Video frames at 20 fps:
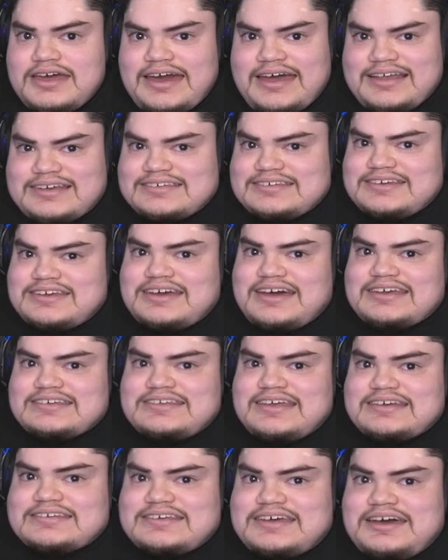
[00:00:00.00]
and I'll see you guys
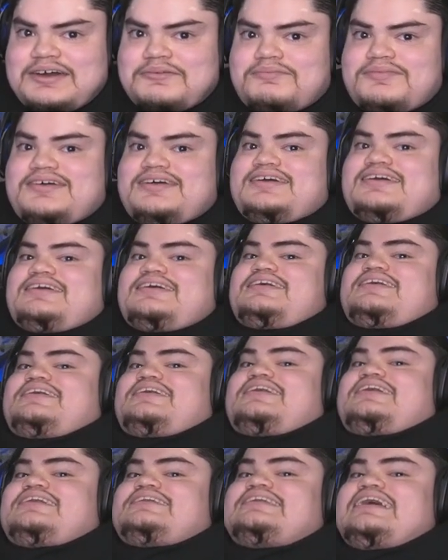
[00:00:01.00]
next time.
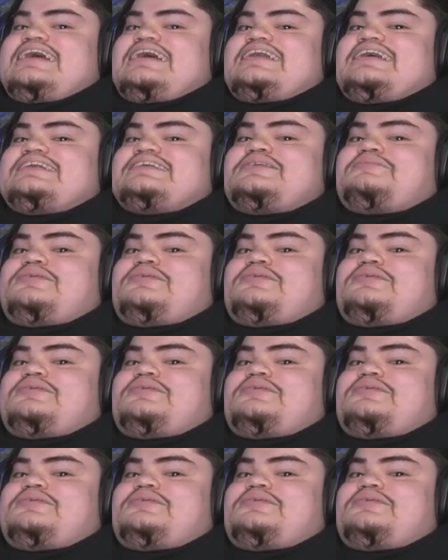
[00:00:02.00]
Take it easy,